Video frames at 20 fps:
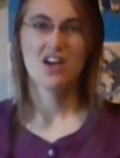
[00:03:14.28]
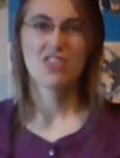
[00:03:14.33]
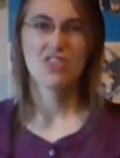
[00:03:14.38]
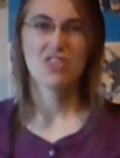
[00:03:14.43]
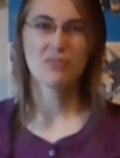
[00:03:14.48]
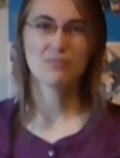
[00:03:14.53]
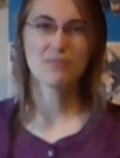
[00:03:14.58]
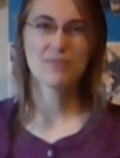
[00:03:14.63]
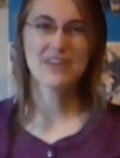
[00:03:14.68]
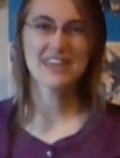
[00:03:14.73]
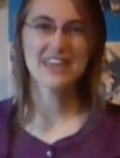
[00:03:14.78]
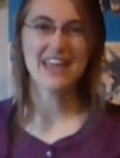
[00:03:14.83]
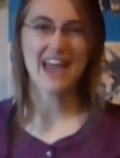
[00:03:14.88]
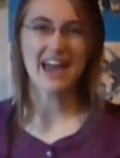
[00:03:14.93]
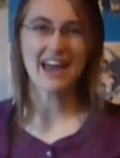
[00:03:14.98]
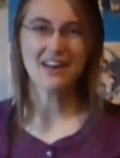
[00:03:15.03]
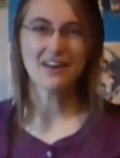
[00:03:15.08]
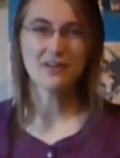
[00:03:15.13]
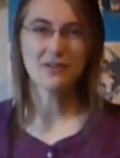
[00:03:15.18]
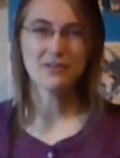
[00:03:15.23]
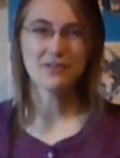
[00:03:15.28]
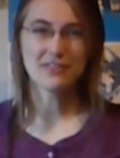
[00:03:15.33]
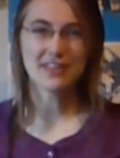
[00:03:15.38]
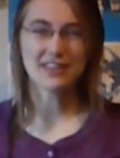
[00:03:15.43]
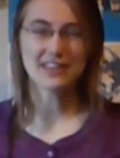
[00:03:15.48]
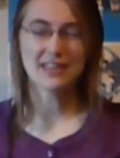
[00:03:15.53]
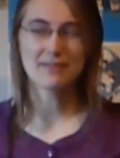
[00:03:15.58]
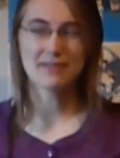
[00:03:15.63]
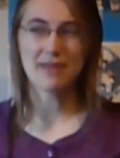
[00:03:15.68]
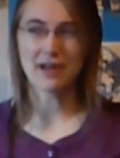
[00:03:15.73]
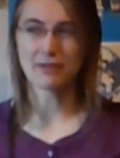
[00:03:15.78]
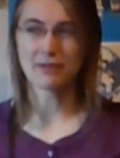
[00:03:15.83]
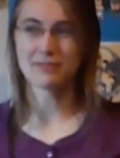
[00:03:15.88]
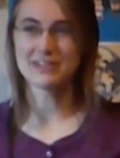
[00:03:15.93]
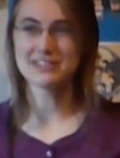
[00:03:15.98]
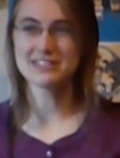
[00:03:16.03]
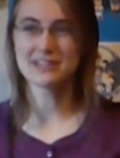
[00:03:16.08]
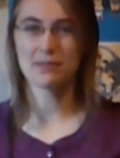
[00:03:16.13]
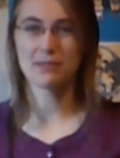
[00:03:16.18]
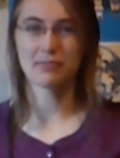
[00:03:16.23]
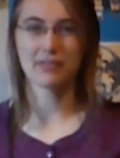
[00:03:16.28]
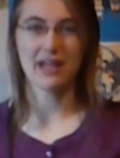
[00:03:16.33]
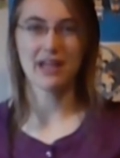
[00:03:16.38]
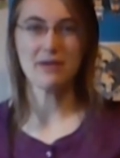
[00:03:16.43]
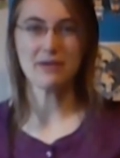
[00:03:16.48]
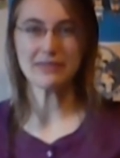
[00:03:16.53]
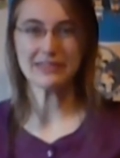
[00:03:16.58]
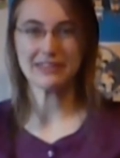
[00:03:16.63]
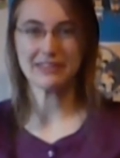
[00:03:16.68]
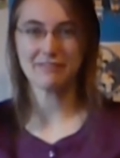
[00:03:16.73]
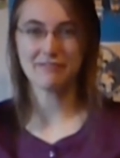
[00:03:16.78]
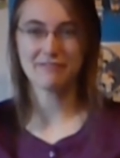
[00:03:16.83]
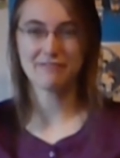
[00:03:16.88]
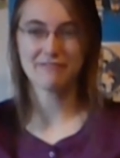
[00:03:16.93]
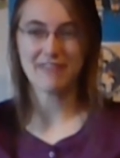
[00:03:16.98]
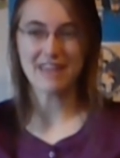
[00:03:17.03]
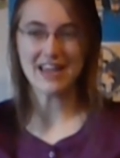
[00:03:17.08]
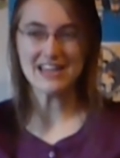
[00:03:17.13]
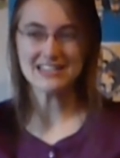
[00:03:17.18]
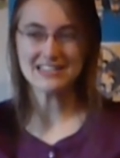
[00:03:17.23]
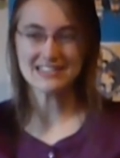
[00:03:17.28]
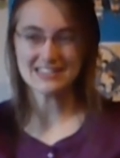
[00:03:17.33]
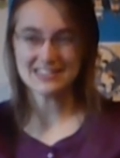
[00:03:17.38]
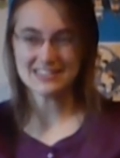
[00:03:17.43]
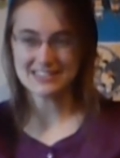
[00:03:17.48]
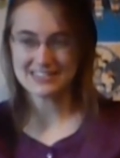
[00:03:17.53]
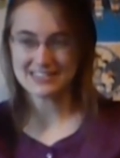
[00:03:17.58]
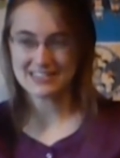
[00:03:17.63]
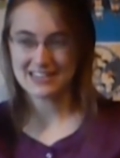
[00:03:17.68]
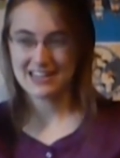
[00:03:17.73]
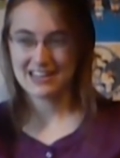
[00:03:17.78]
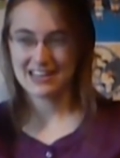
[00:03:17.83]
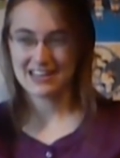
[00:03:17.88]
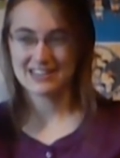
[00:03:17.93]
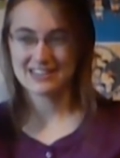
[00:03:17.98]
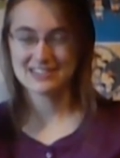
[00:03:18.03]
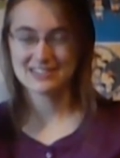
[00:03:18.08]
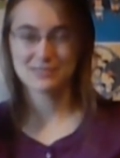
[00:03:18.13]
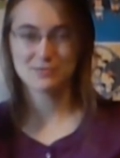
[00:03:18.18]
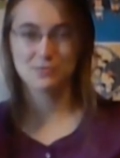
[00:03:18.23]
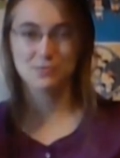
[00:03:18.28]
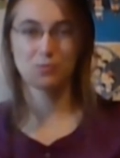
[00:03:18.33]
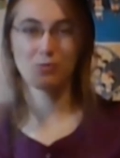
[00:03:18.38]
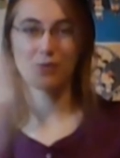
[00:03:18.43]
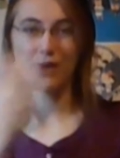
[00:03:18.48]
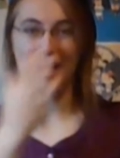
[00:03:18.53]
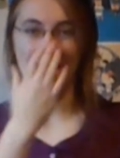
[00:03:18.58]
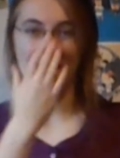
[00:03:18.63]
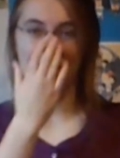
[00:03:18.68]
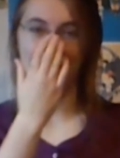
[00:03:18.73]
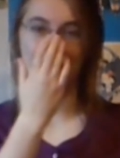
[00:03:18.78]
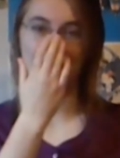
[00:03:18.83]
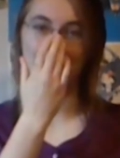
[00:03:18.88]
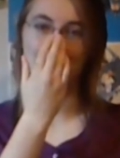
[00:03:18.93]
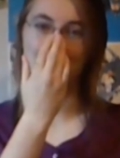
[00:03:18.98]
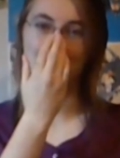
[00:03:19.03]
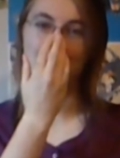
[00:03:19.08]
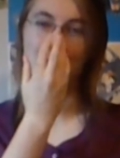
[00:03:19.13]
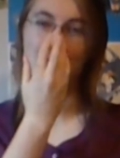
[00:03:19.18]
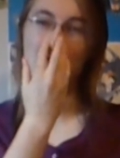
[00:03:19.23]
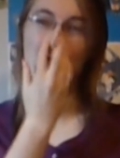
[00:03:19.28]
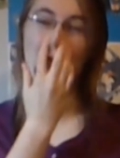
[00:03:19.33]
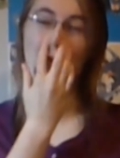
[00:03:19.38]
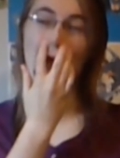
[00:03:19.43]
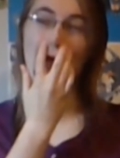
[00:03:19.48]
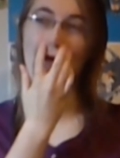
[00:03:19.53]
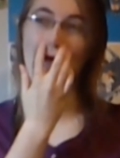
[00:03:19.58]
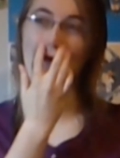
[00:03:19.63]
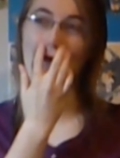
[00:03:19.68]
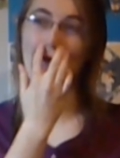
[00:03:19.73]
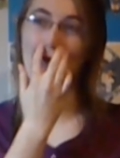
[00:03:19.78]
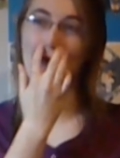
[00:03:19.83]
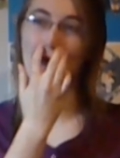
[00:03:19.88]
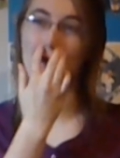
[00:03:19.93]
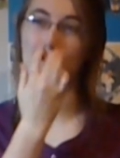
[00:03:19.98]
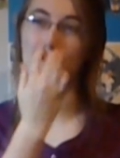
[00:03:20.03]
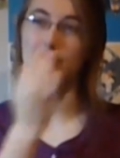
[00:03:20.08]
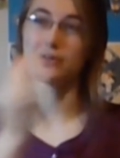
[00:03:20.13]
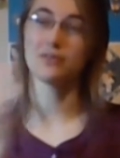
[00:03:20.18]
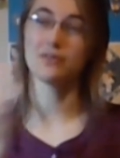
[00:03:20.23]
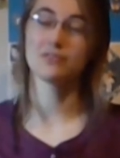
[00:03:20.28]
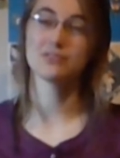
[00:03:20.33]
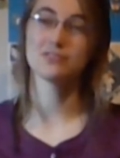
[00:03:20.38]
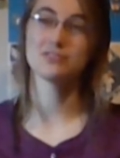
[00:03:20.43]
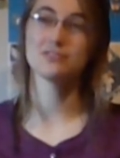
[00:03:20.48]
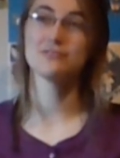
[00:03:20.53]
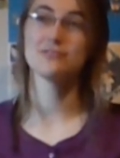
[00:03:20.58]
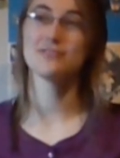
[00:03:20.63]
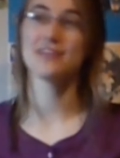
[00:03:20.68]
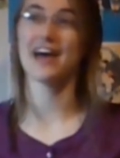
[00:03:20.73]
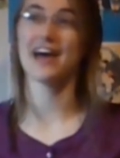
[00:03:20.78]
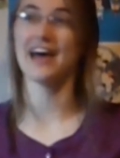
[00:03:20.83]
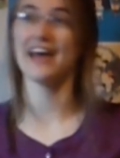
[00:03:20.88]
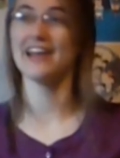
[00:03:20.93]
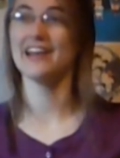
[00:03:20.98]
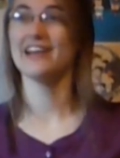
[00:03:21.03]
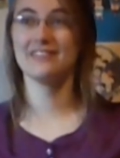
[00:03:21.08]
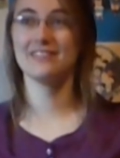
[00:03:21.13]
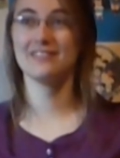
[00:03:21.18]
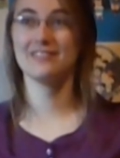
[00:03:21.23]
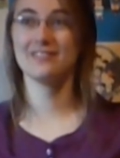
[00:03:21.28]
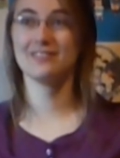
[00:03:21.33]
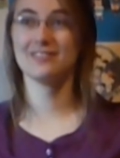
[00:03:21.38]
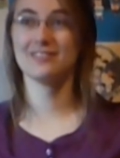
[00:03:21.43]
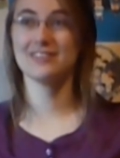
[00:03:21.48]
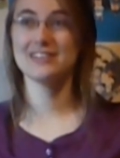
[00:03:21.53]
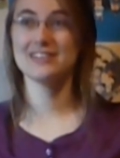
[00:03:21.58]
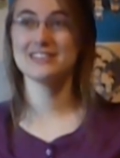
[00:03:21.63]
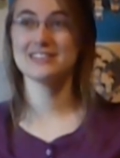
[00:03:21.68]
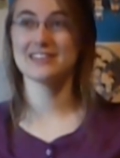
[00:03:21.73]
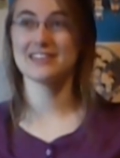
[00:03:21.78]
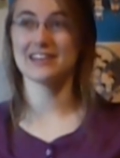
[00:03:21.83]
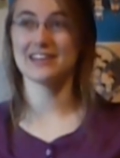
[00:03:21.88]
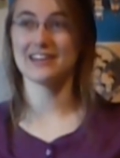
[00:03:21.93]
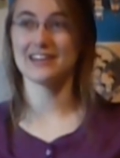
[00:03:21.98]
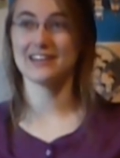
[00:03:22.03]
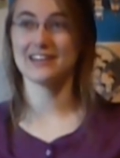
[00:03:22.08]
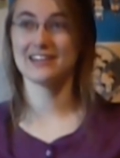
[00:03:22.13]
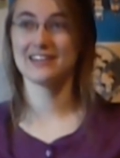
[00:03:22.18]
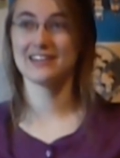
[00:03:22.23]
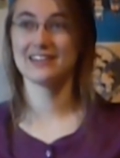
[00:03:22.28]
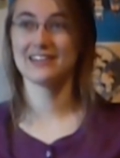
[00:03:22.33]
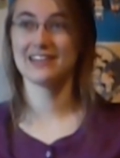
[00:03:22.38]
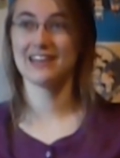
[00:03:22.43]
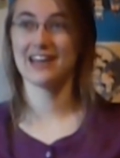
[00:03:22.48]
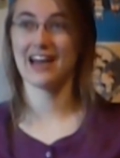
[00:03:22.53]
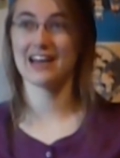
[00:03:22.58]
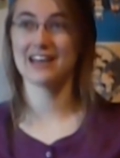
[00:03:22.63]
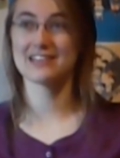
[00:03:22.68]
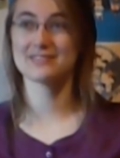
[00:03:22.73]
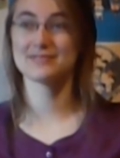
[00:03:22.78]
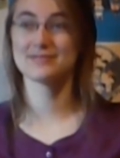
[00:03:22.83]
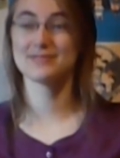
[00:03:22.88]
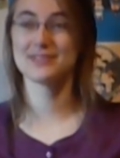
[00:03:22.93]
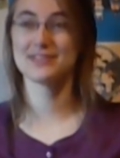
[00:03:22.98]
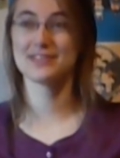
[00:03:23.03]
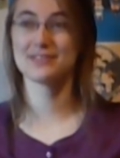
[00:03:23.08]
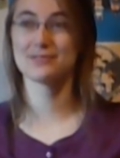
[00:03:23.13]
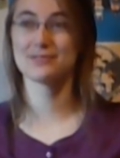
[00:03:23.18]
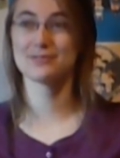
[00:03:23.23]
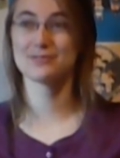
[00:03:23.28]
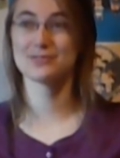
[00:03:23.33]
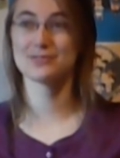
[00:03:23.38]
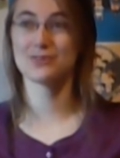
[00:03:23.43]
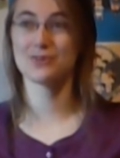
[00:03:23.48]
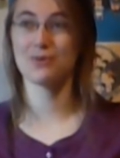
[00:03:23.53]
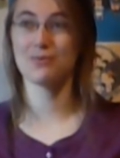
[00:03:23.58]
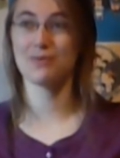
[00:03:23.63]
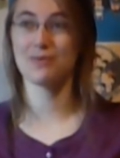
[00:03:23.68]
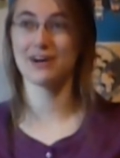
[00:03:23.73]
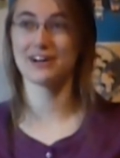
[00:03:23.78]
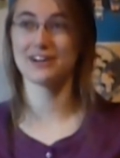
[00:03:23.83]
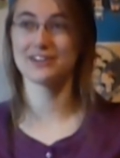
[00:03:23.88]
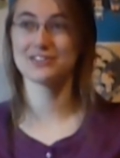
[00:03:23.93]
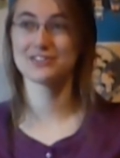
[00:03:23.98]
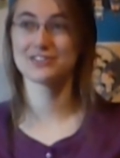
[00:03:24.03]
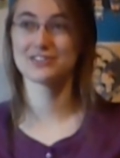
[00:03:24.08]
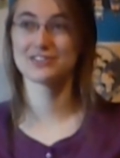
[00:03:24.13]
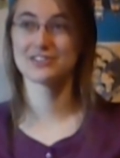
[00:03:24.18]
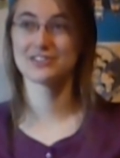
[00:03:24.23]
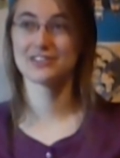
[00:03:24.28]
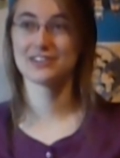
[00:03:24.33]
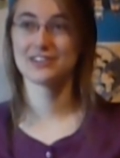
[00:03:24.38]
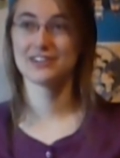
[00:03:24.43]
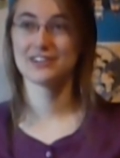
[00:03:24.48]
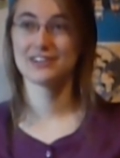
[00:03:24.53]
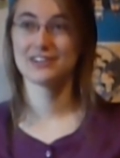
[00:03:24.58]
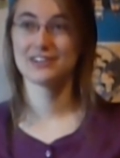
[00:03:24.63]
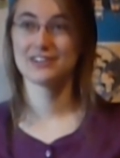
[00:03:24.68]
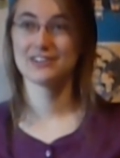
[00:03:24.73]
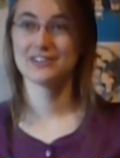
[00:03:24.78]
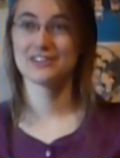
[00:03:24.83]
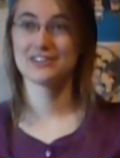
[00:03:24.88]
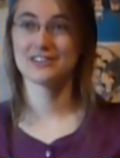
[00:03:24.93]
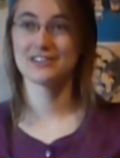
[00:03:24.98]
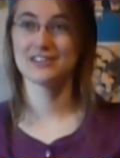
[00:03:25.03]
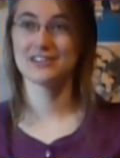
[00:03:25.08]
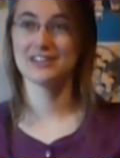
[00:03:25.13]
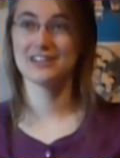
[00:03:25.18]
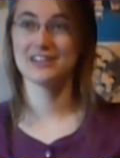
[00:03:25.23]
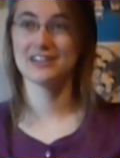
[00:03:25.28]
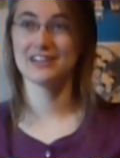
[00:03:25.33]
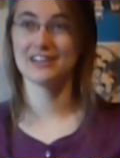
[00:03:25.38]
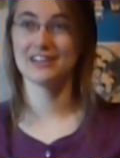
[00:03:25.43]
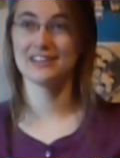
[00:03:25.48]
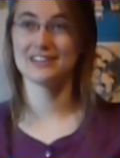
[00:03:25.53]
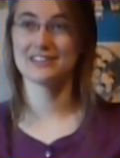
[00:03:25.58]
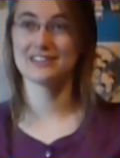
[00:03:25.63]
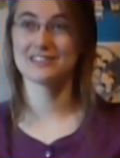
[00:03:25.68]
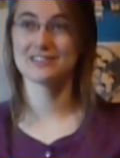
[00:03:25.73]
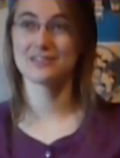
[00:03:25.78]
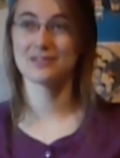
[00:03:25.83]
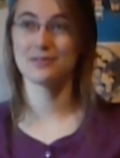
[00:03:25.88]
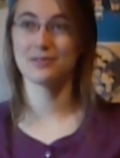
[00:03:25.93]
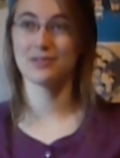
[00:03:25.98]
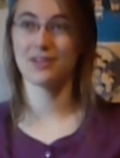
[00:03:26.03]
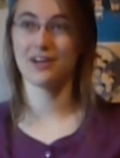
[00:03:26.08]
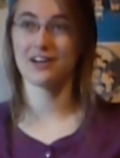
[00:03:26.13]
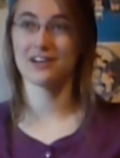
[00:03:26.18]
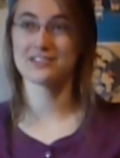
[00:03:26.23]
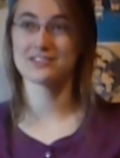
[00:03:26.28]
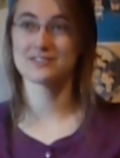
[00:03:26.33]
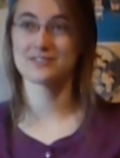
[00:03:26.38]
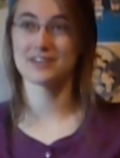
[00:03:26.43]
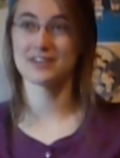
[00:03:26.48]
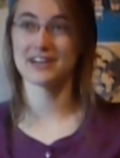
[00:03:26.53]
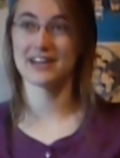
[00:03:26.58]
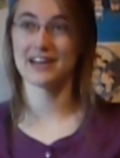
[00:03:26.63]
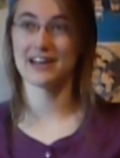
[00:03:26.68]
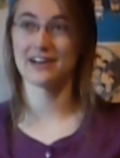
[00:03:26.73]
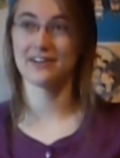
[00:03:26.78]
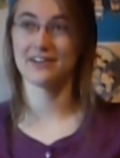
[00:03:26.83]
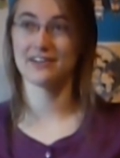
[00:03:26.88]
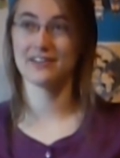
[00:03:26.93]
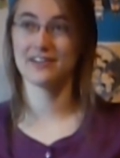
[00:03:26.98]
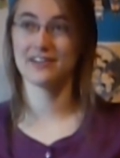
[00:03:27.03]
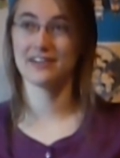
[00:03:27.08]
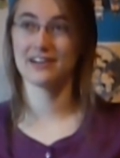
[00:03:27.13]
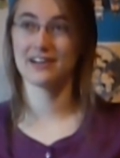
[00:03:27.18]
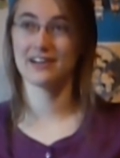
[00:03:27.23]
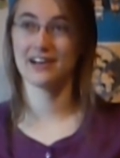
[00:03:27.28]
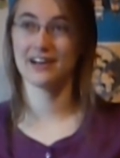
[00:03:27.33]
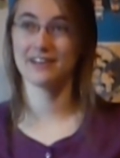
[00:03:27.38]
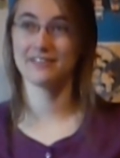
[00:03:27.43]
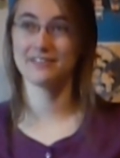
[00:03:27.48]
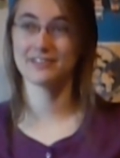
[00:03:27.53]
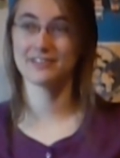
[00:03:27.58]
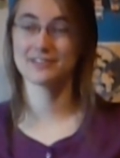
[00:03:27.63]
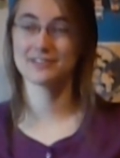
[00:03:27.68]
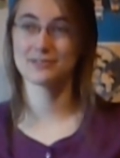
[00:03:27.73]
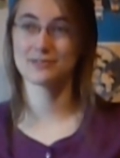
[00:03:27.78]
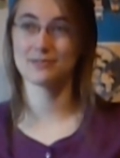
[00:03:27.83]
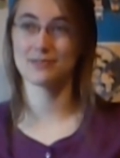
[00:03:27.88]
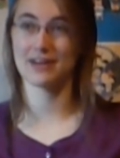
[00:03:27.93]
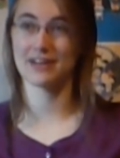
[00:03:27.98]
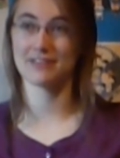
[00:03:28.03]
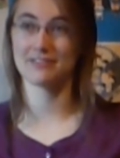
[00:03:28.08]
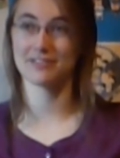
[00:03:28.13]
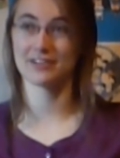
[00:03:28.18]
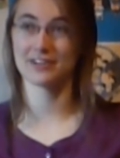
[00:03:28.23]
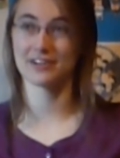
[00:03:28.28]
The piano that they make Risa play with the faces, it just, wow, don't do that. Risa has been through so much. She is so lost right now. I feel so bad for